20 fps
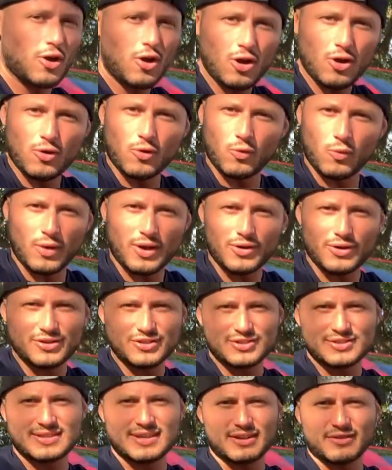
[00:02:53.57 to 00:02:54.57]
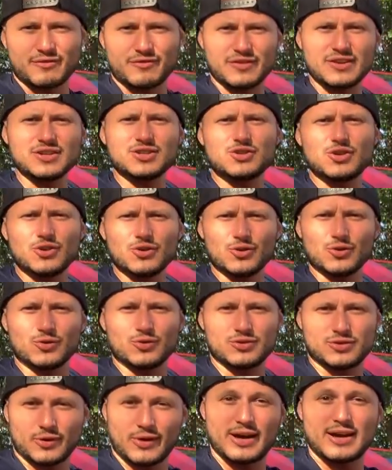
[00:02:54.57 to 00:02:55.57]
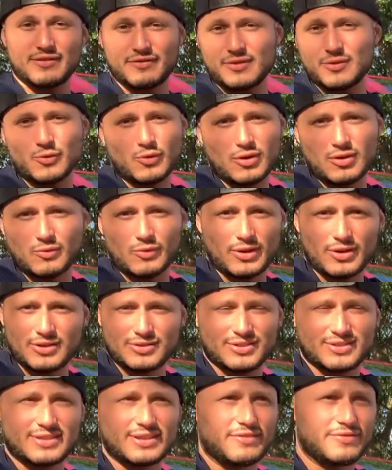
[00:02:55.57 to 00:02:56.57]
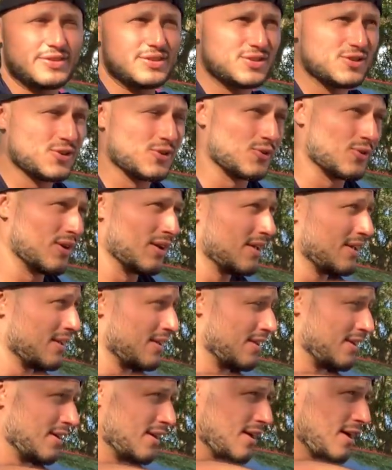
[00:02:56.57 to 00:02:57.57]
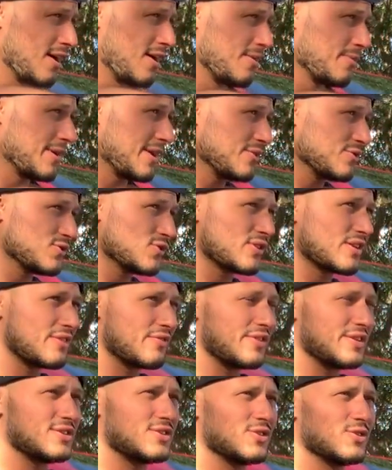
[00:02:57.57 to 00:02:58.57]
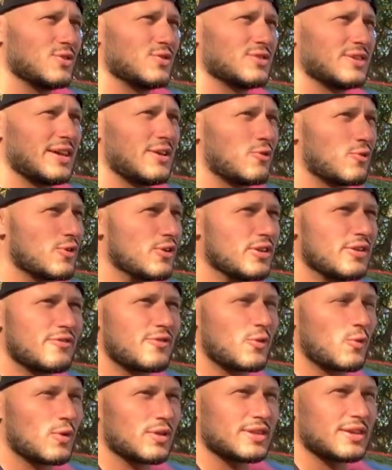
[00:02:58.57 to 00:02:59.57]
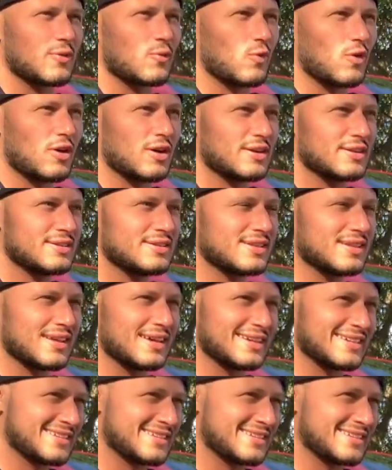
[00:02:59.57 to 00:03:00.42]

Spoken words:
oh, why don't I just get a V2? So I had a V1, why don't I just get a V2? And I was looking at V2s, and really for what they wanted, like